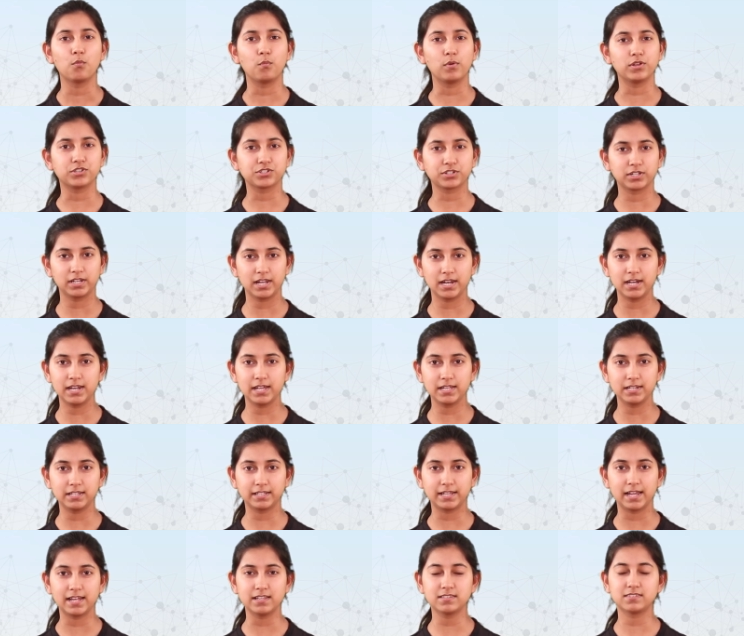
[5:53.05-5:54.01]
which clearly
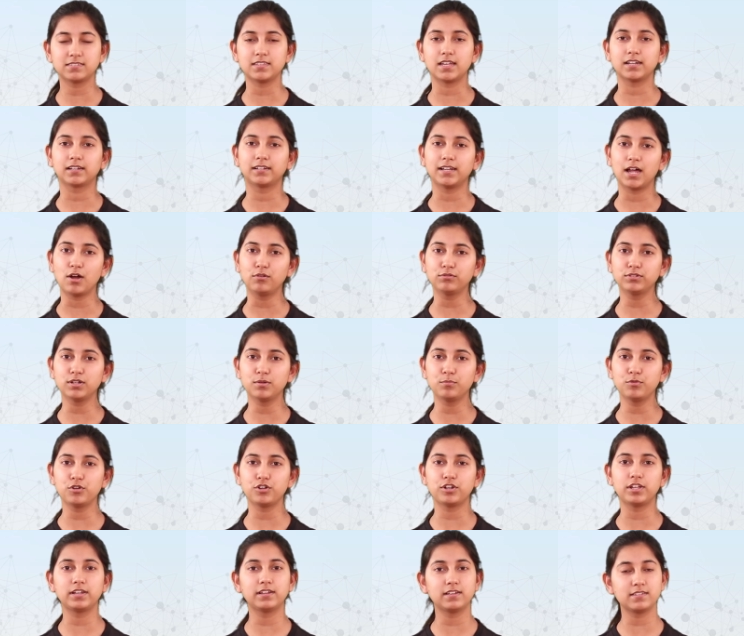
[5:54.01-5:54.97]
indicates that cloud
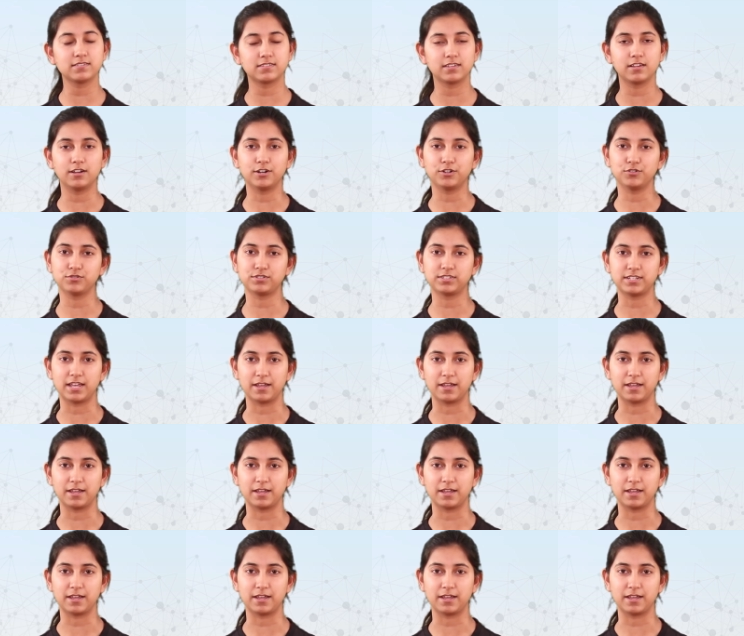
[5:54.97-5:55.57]
computing is here to